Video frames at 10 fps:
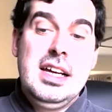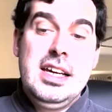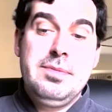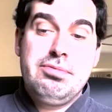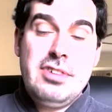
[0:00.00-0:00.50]

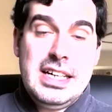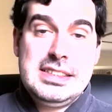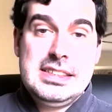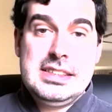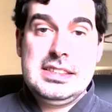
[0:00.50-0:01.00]
in
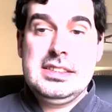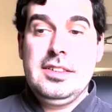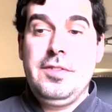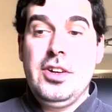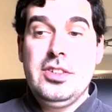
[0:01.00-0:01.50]
practice
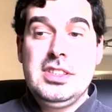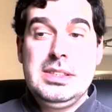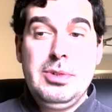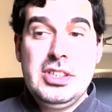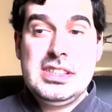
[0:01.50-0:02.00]
for the
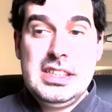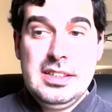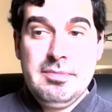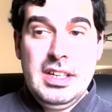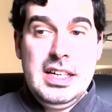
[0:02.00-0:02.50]
demuxing,